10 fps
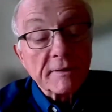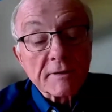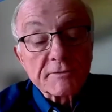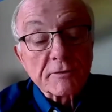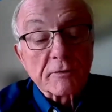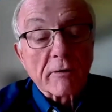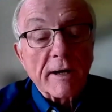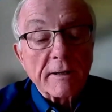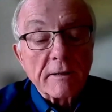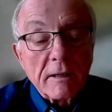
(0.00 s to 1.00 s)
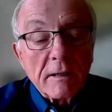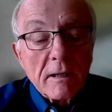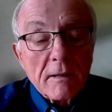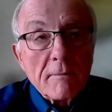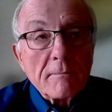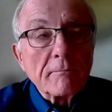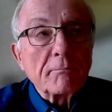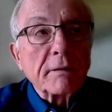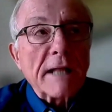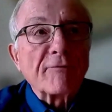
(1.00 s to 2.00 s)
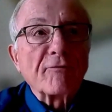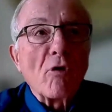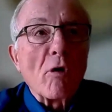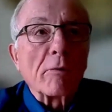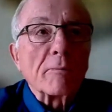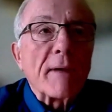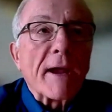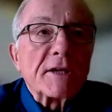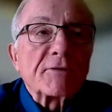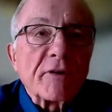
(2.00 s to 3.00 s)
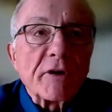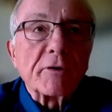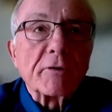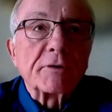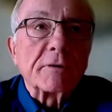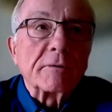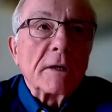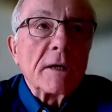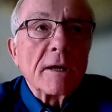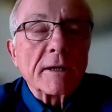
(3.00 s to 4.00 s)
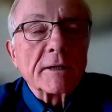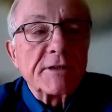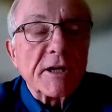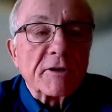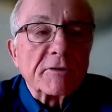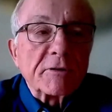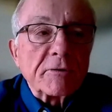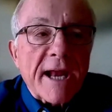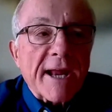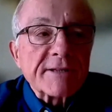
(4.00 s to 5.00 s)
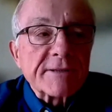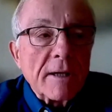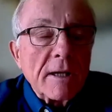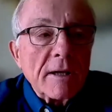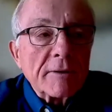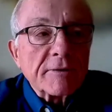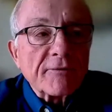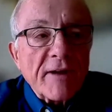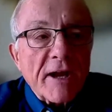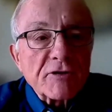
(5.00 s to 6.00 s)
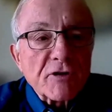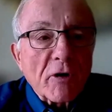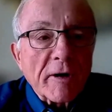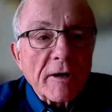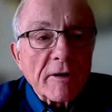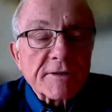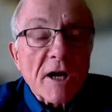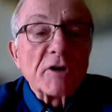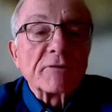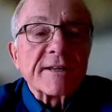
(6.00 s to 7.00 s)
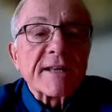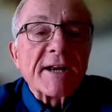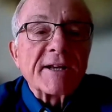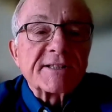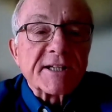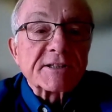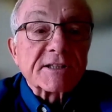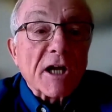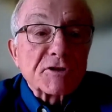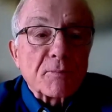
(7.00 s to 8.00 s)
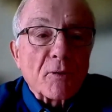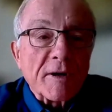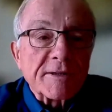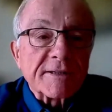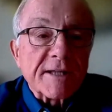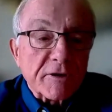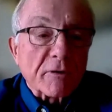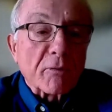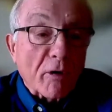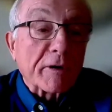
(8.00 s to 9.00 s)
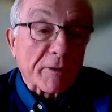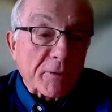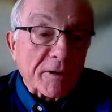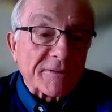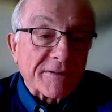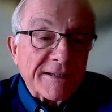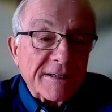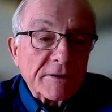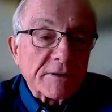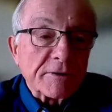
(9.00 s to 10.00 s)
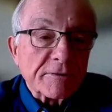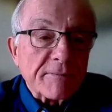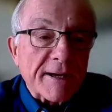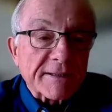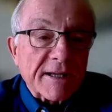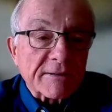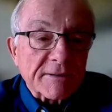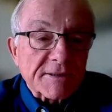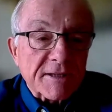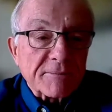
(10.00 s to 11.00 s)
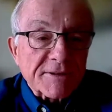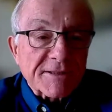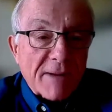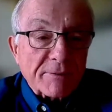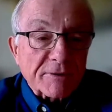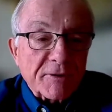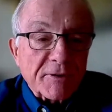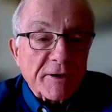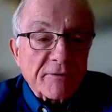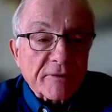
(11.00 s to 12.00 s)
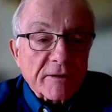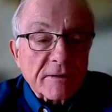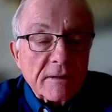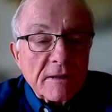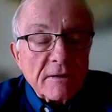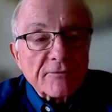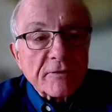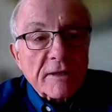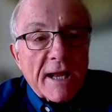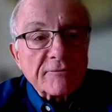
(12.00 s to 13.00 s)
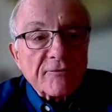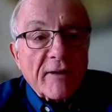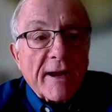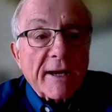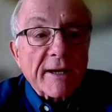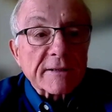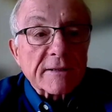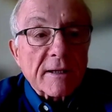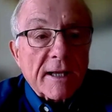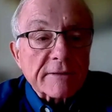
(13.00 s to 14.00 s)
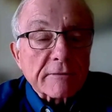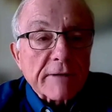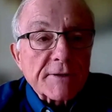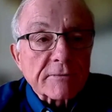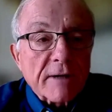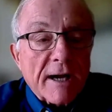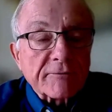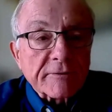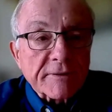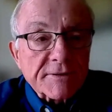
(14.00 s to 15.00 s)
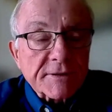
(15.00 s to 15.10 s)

think it's a great platform or base for you to continue to enhance the fan journey. There's 196 touch points that you're working with to make that the seamless opportunity for that fan at the racetrack, for